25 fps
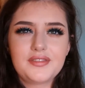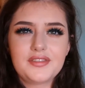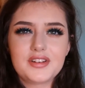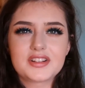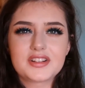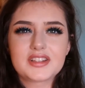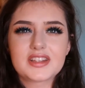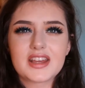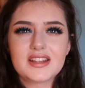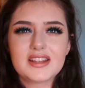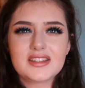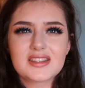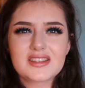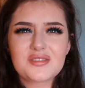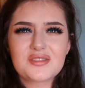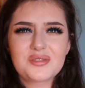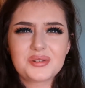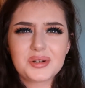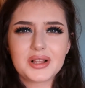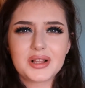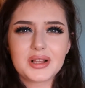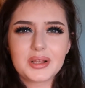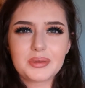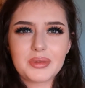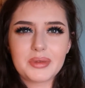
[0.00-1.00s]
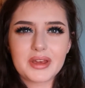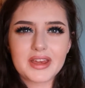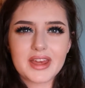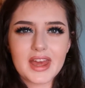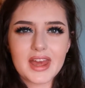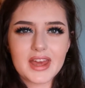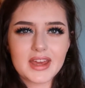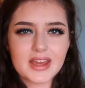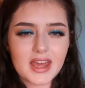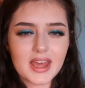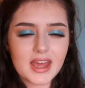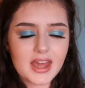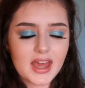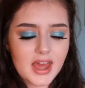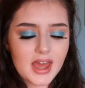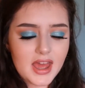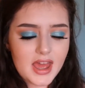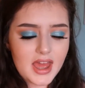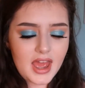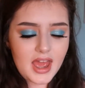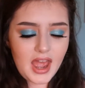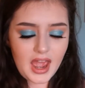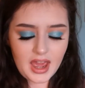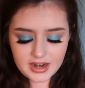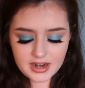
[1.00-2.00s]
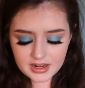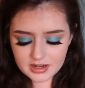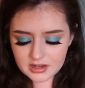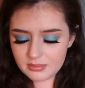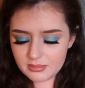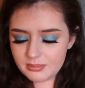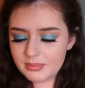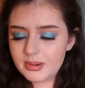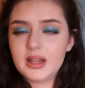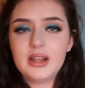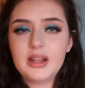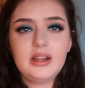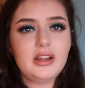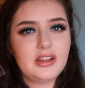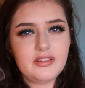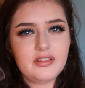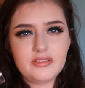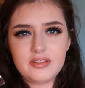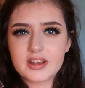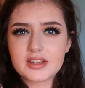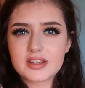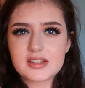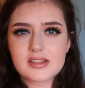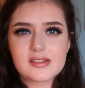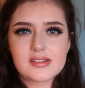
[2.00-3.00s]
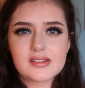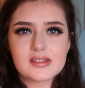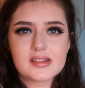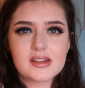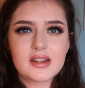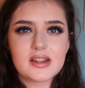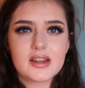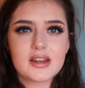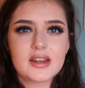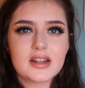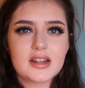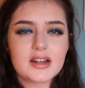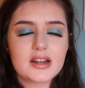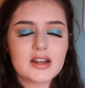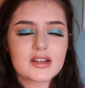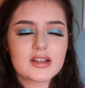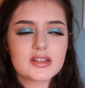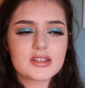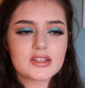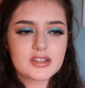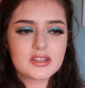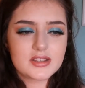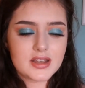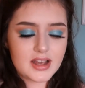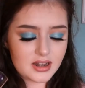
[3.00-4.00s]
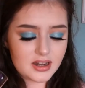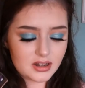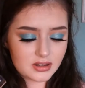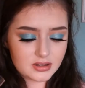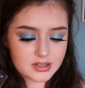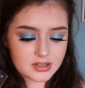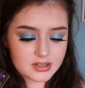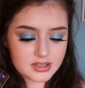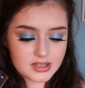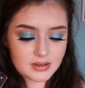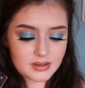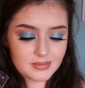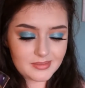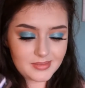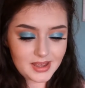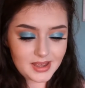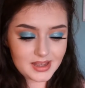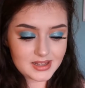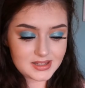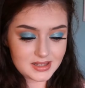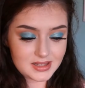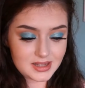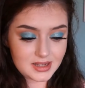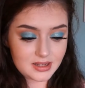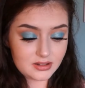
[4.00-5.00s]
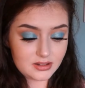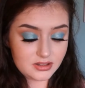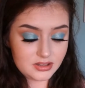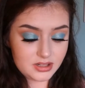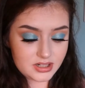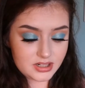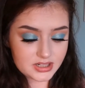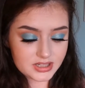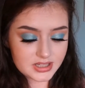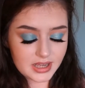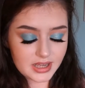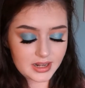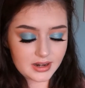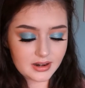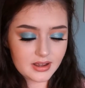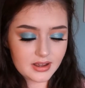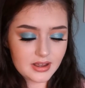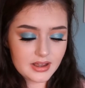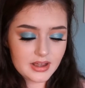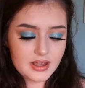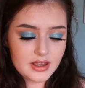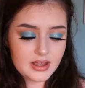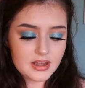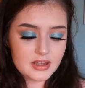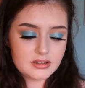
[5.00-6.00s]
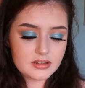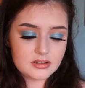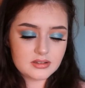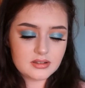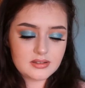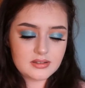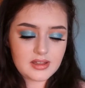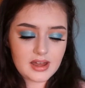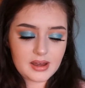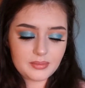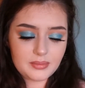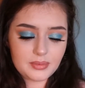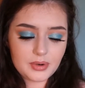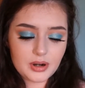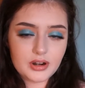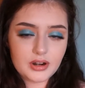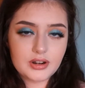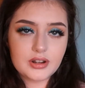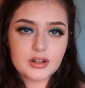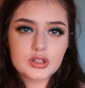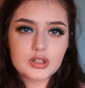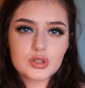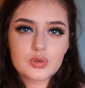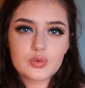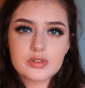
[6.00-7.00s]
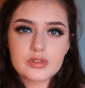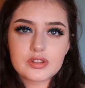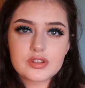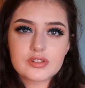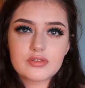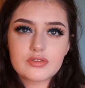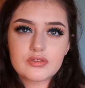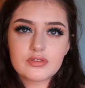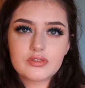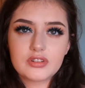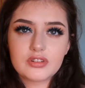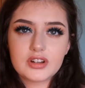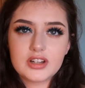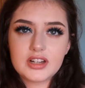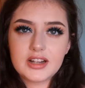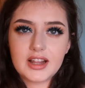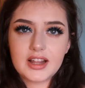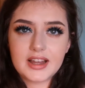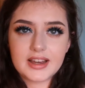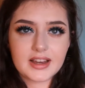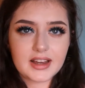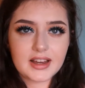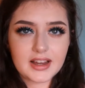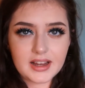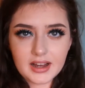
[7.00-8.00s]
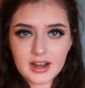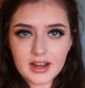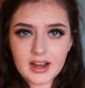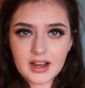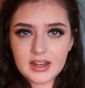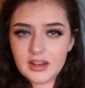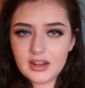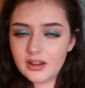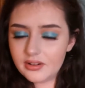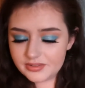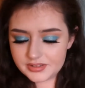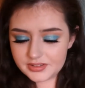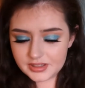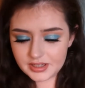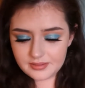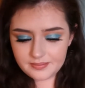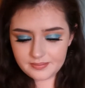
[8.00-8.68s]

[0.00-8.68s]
your skin's going a little bit cakey, and it completely fixes it, and it looks amazing on your skin. So that product was really, like, I loved